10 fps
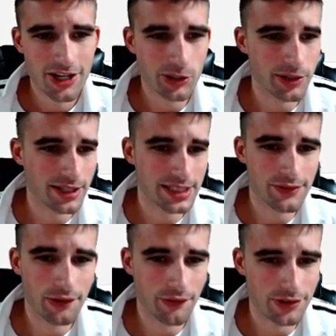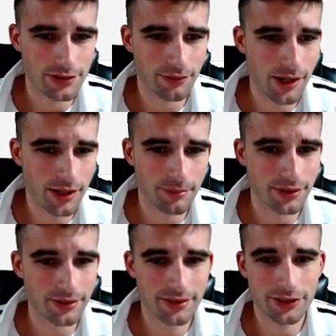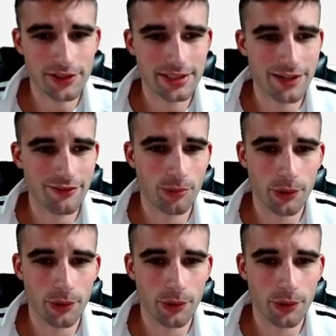29th DVOA versus the run, but 37.4